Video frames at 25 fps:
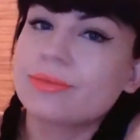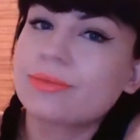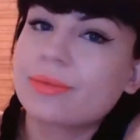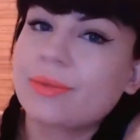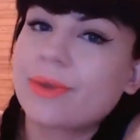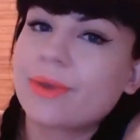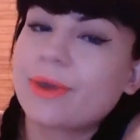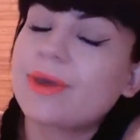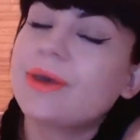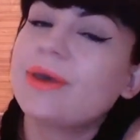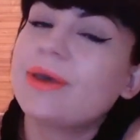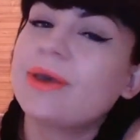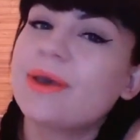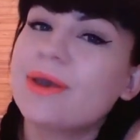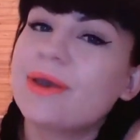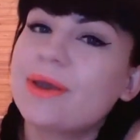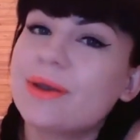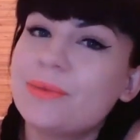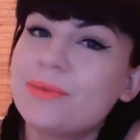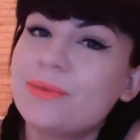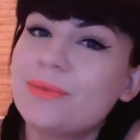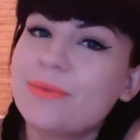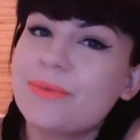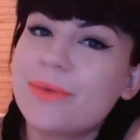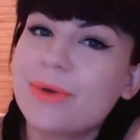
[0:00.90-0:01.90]
Good
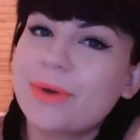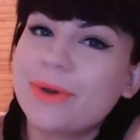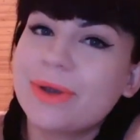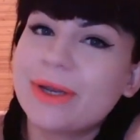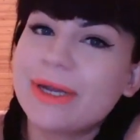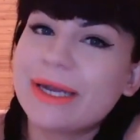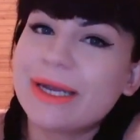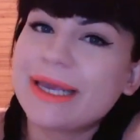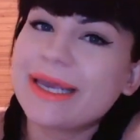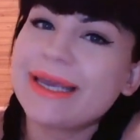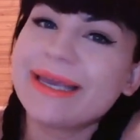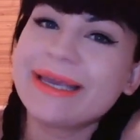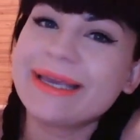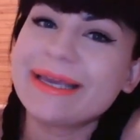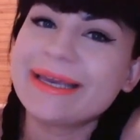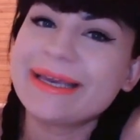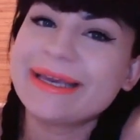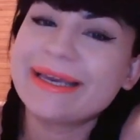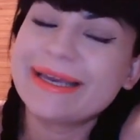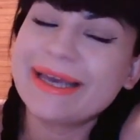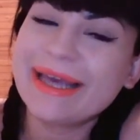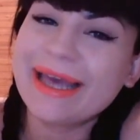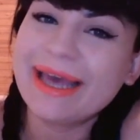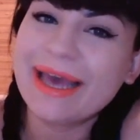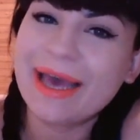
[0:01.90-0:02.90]
morning.